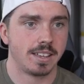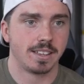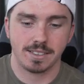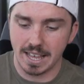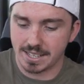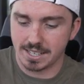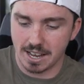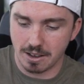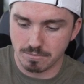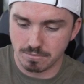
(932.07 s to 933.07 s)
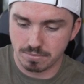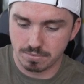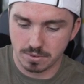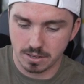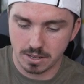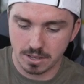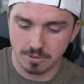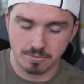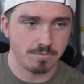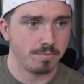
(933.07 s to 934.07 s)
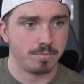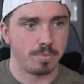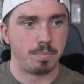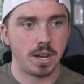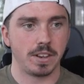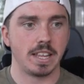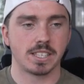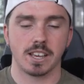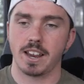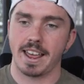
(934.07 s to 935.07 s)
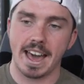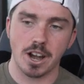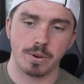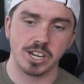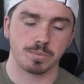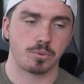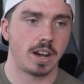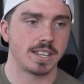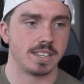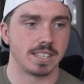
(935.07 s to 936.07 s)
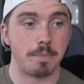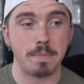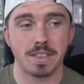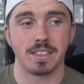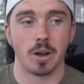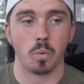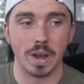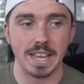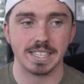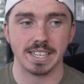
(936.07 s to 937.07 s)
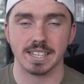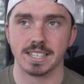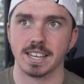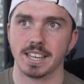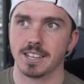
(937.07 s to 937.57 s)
that's bit of an insight, how to raise your prices, a method that we did